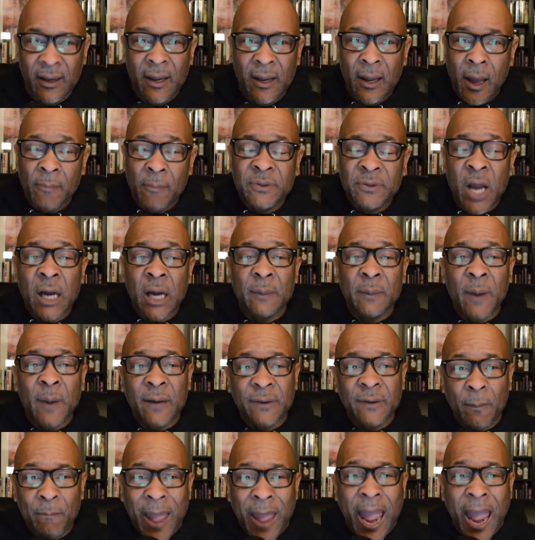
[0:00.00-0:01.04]
I'm talking about the
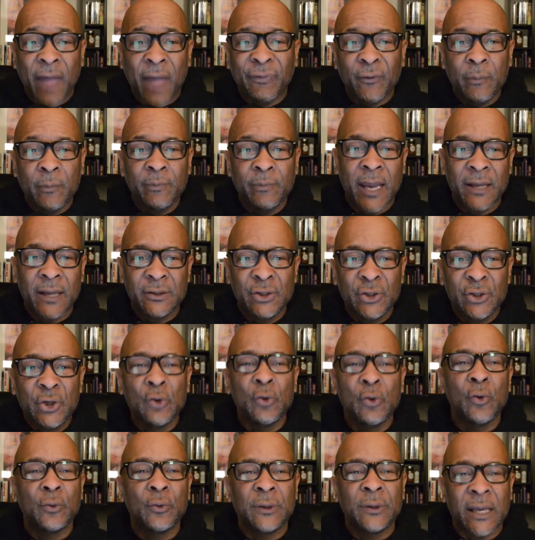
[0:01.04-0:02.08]
bathroom that
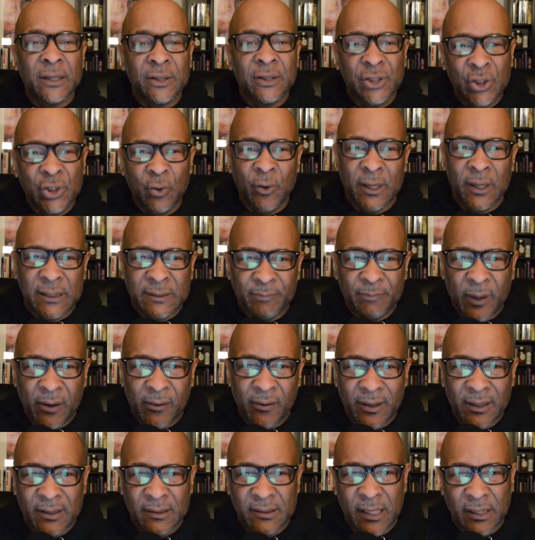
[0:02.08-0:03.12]
you
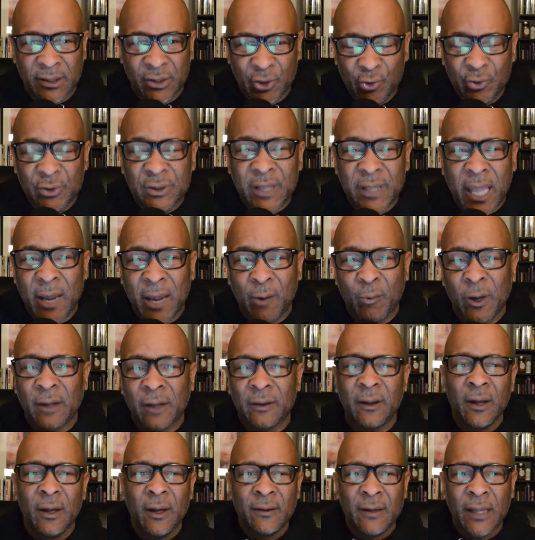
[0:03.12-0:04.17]
experience, that you stay with,
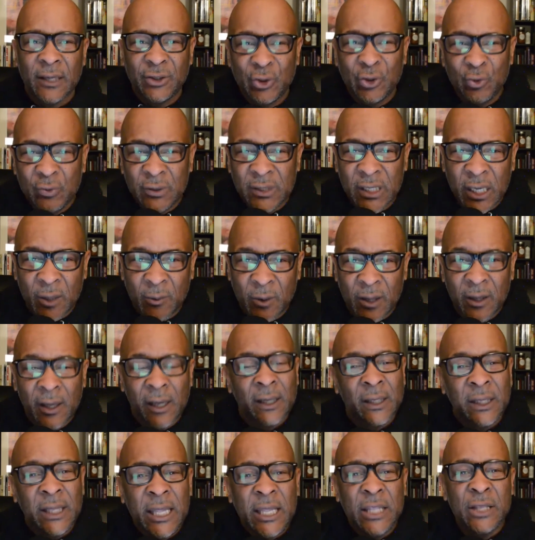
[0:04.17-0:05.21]
that you deal with.
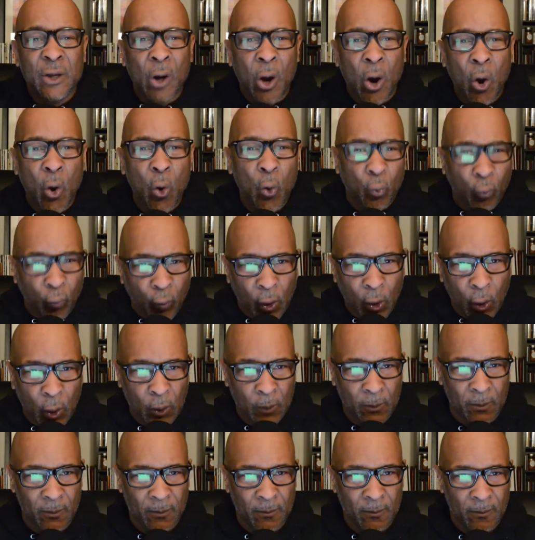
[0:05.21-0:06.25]
Clean your own room.
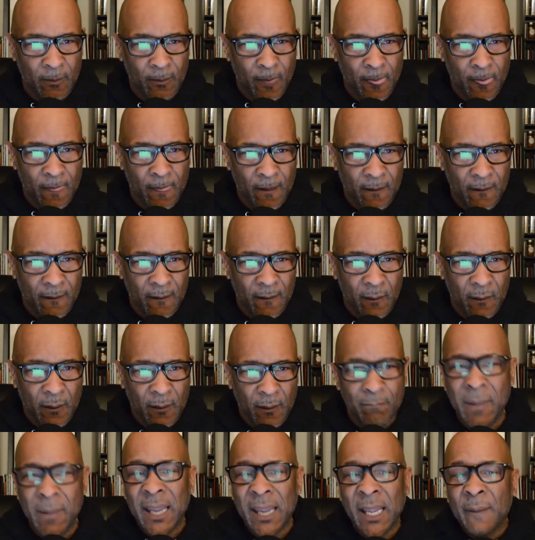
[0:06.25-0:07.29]

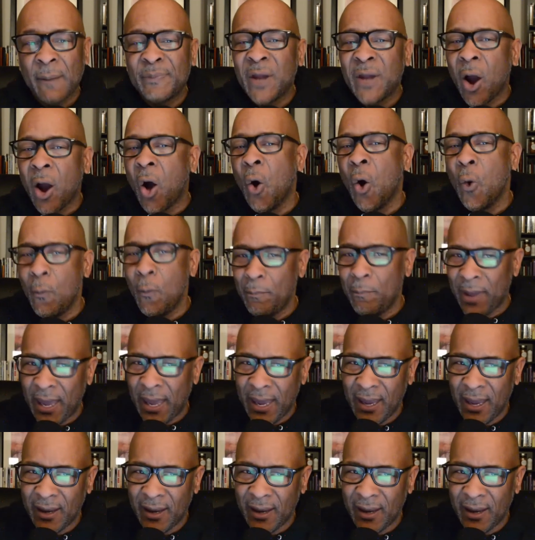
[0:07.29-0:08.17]
Make up your own bed.